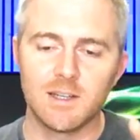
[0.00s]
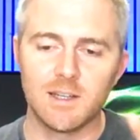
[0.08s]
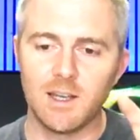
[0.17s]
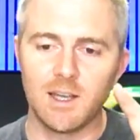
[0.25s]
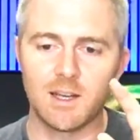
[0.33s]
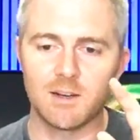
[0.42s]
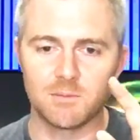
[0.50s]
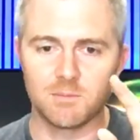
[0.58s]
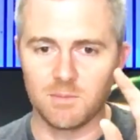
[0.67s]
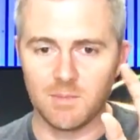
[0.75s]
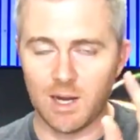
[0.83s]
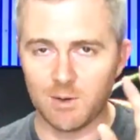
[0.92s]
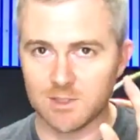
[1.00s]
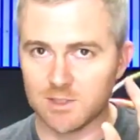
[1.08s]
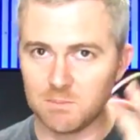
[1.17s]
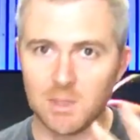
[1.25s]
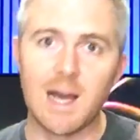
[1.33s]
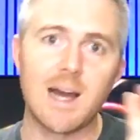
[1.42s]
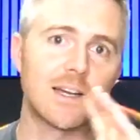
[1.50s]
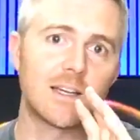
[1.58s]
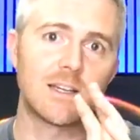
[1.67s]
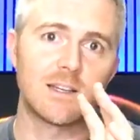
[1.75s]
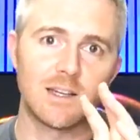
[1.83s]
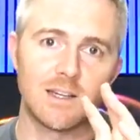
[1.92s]
And I was in black,
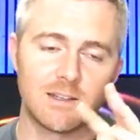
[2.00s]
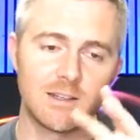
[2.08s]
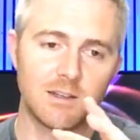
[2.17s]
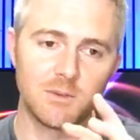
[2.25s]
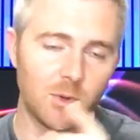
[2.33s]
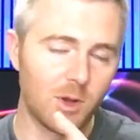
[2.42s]
and well,